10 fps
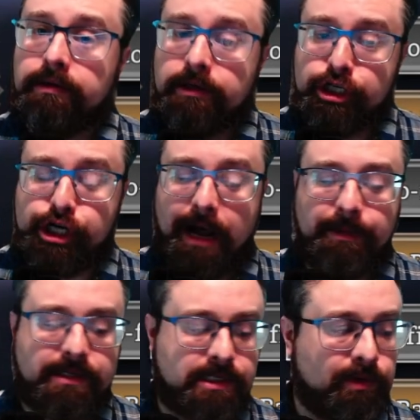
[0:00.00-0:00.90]

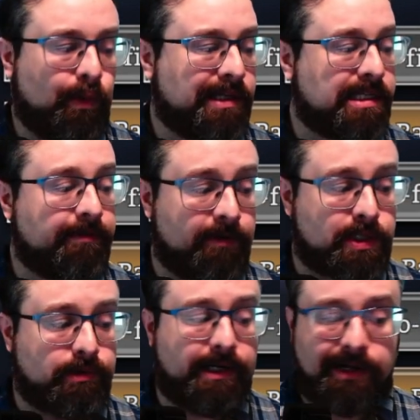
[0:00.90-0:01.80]
Shaman. So once of the
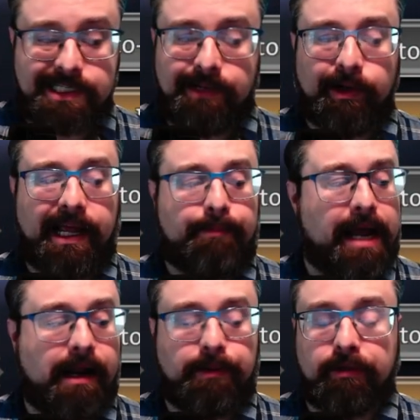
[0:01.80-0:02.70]
first 3 costs, then we'll get it
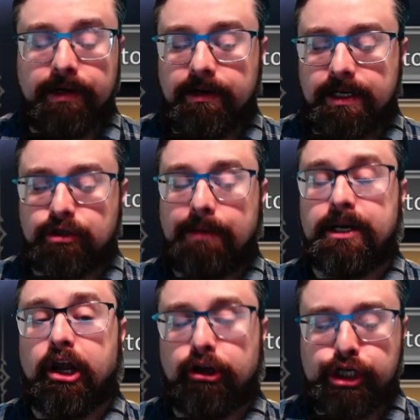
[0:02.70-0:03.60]
back up to 3 costs, drop
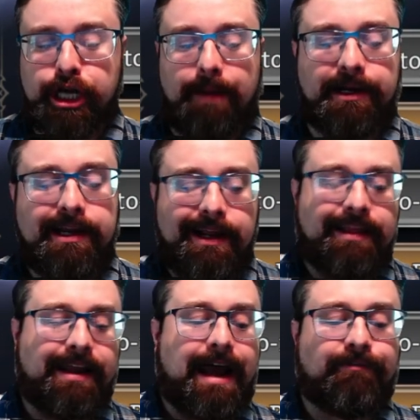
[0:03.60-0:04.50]
another Shaman.
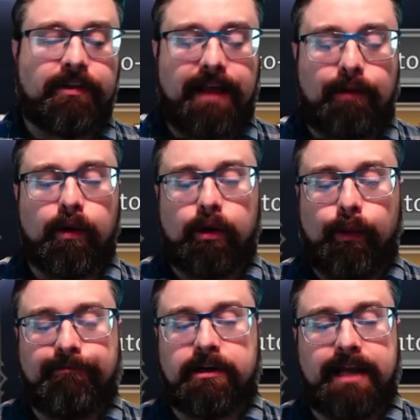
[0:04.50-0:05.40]
Then after that, we're going to
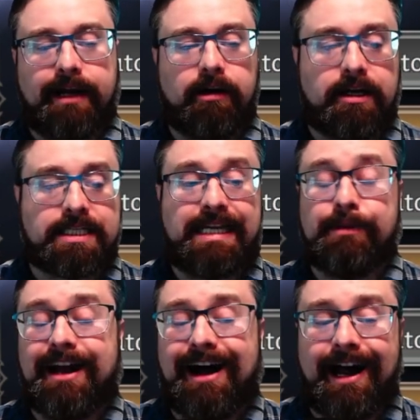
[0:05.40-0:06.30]
wait for 10 costs, keep
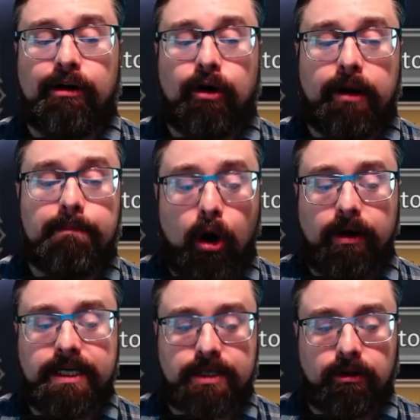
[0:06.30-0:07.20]
an eye on
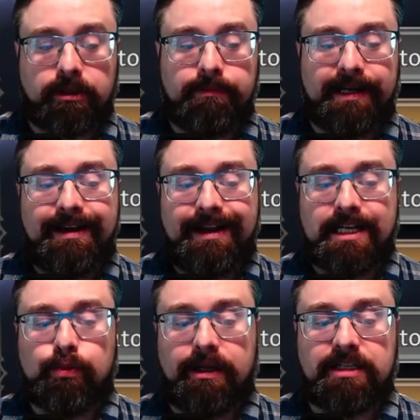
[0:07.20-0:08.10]
Marri's ultimate as well as